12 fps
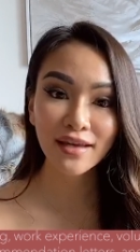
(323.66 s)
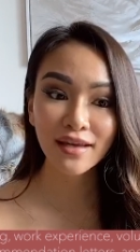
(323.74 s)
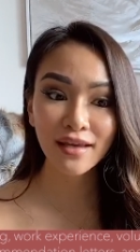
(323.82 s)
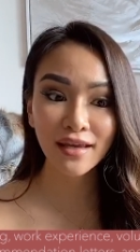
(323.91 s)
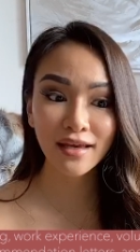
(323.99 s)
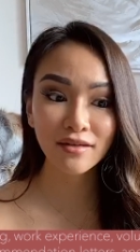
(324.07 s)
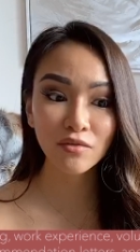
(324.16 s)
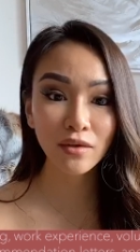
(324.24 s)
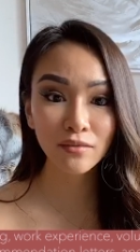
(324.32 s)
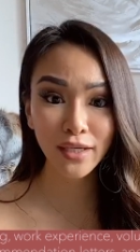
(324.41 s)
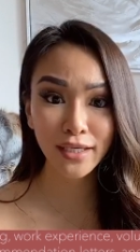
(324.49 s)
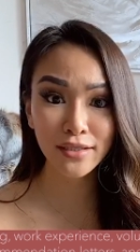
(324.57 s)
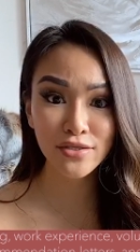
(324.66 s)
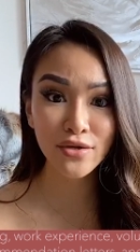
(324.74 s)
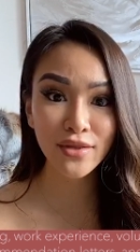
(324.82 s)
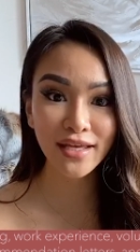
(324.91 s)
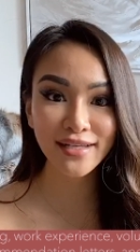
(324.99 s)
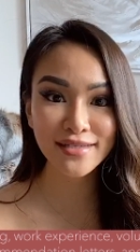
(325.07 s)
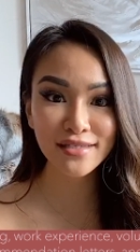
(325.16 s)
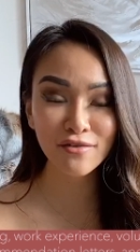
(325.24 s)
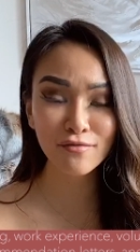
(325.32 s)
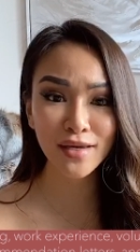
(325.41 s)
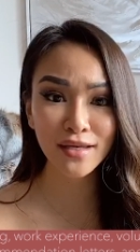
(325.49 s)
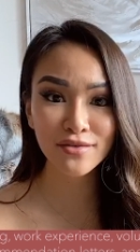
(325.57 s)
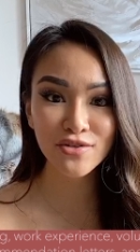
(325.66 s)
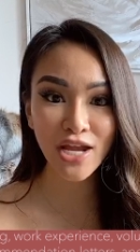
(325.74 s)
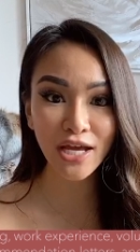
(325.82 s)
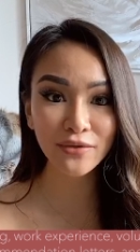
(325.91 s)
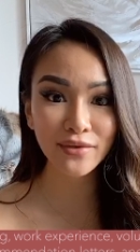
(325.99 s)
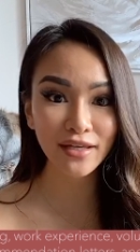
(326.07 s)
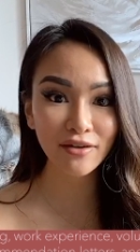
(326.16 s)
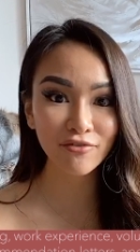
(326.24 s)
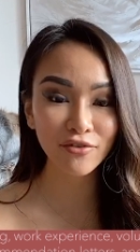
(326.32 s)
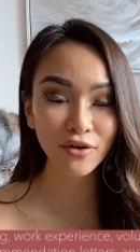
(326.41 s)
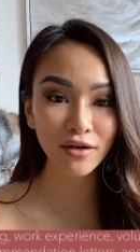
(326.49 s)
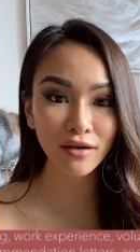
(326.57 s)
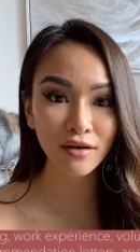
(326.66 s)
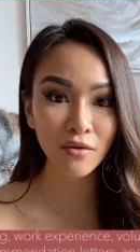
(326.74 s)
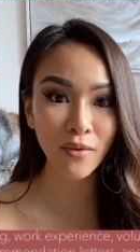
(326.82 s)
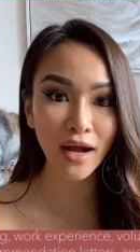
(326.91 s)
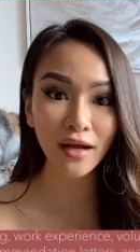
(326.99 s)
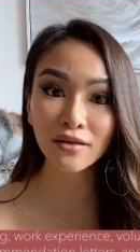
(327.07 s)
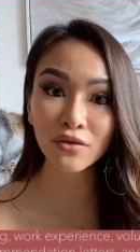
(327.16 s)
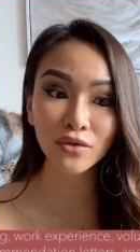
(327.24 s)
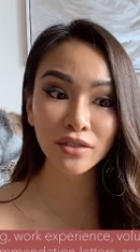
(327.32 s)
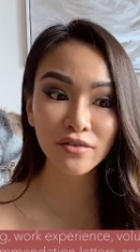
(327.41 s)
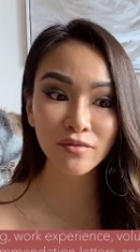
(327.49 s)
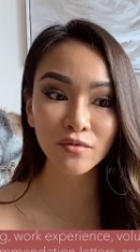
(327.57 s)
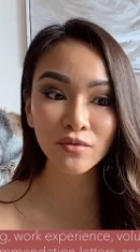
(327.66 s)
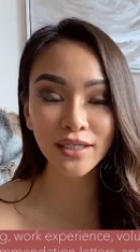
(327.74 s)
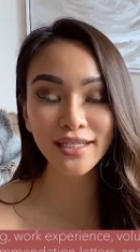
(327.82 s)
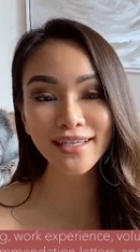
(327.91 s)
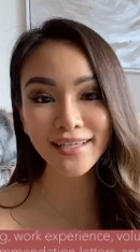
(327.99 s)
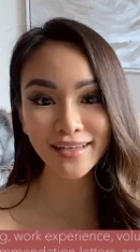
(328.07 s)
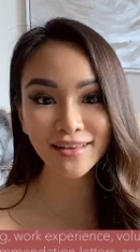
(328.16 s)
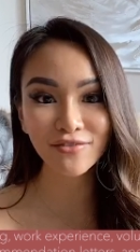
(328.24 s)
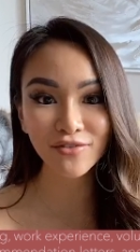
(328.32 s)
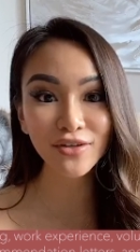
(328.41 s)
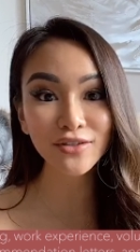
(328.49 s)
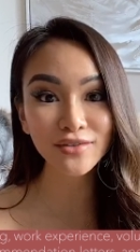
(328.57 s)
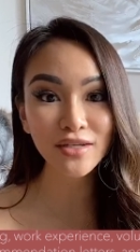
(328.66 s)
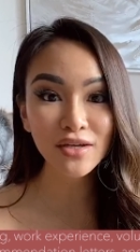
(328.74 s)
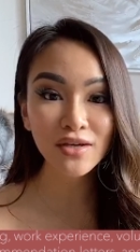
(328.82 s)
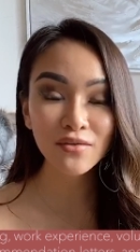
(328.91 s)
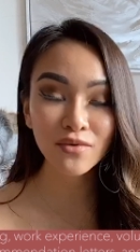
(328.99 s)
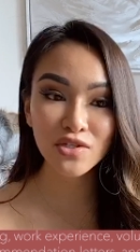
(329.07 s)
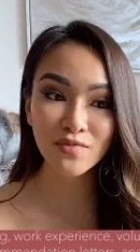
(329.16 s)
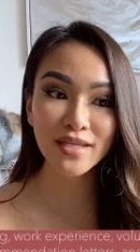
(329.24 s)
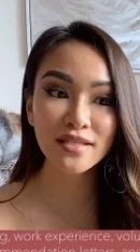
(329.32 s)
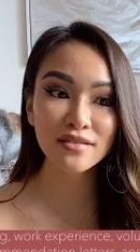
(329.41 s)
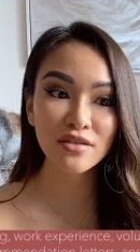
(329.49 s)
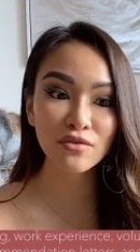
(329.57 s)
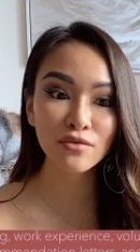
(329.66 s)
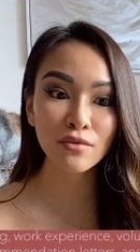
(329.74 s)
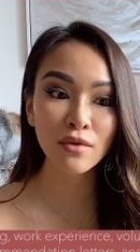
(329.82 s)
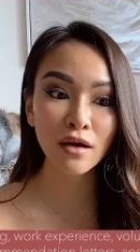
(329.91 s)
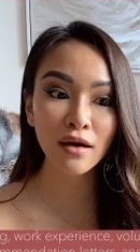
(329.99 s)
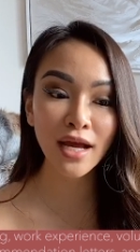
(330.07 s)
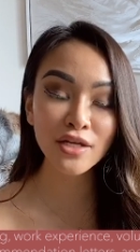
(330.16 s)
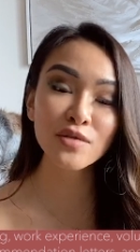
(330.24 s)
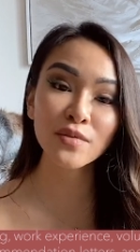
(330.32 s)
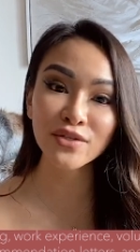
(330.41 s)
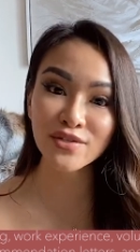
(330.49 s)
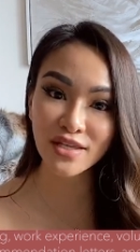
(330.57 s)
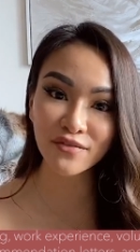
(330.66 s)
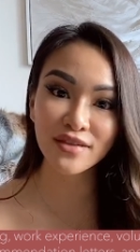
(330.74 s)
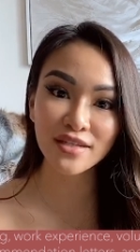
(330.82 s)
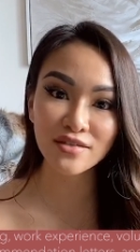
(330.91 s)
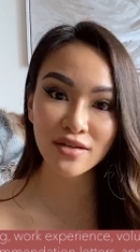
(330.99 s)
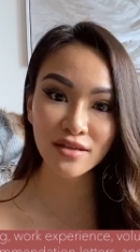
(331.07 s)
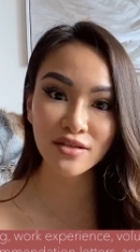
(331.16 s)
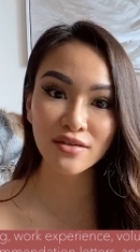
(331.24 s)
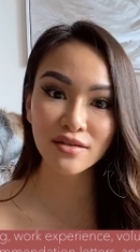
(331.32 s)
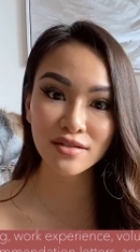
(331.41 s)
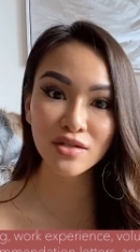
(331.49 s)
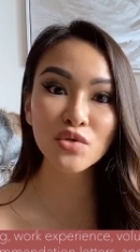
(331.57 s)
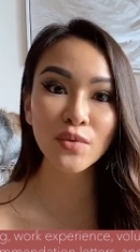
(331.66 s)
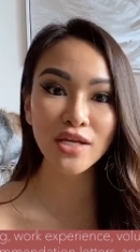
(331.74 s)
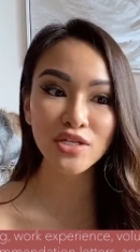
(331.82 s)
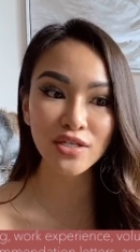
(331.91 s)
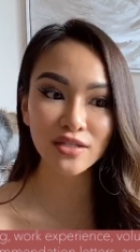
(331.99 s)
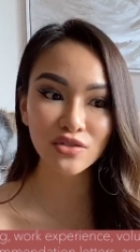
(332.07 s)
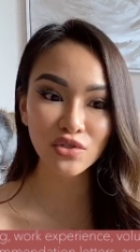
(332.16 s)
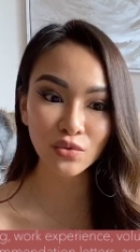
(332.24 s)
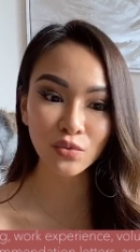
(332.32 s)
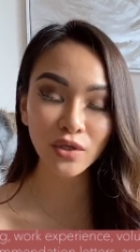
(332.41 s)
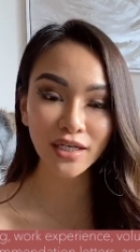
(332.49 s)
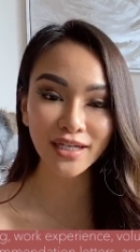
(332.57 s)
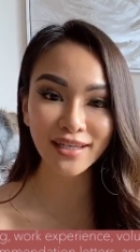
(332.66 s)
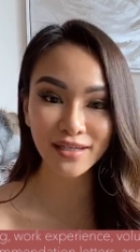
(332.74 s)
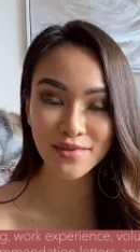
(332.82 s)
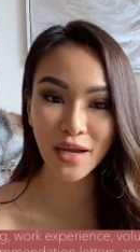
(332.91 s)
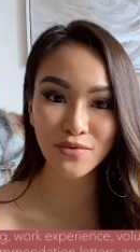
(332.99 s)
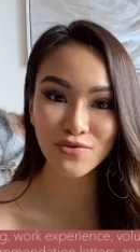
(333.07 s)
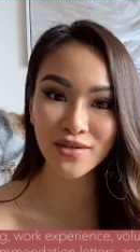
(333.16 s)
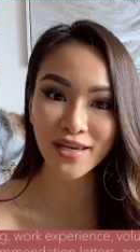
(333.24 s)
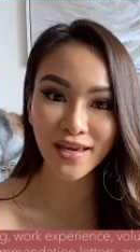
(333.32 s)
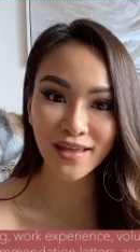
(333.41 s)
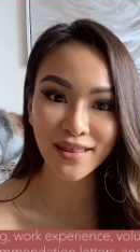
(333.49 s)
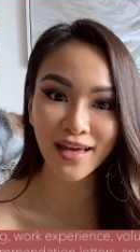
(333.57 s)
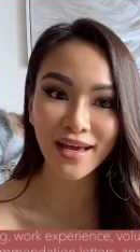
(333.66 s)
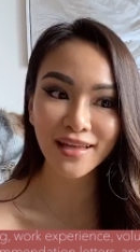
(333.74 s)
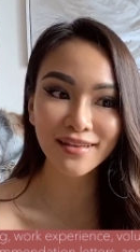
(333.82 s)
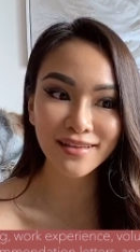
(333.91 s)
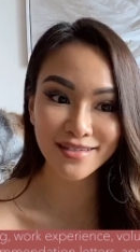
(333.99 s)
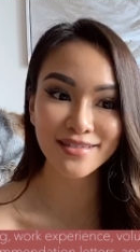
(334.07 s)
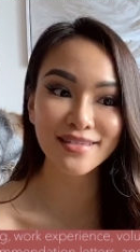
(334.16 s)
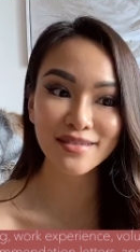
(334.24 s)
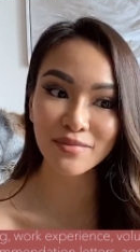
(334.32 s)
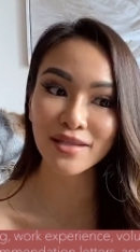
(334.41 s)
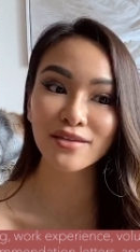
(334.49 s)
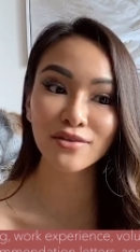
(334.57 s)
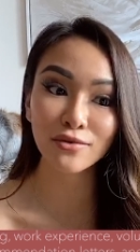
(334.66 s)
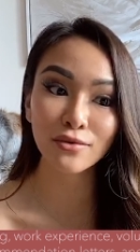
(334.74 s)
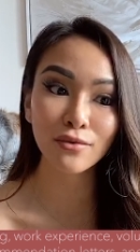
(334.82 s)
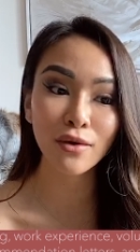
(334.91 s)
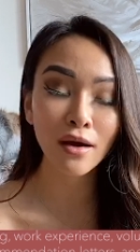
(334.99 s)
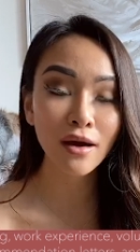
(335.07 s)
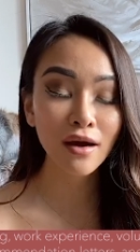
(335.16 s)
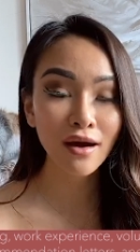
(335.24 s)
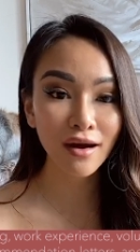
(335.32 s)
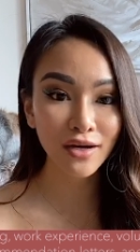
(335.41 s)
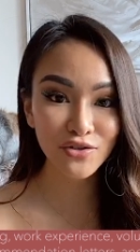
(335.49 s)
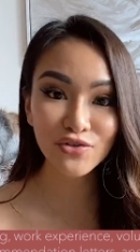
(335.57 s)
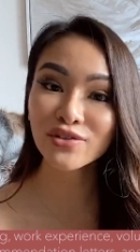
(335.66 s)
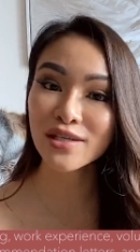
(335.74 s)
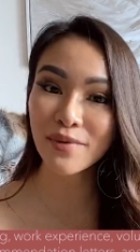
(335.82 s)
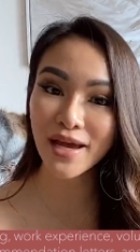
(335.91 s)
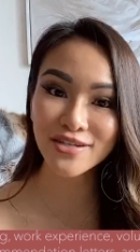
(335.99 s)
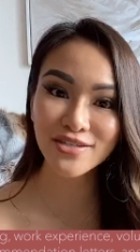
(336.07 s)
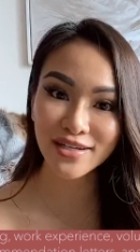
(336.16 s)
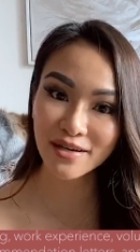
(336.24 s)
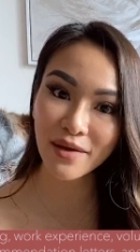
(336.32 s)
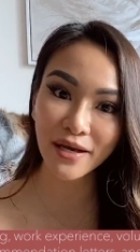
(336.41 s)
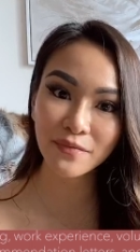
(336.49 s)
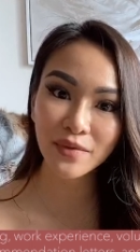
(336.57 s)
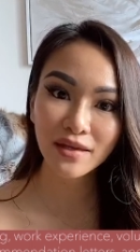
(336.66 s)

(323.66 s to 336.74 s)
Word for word: And one way to show that is you've been shadowing for a while, or you've been working in the field, which means you actually put yourself in this in the situation to work in optometry, and that this is something you are truly passionate about.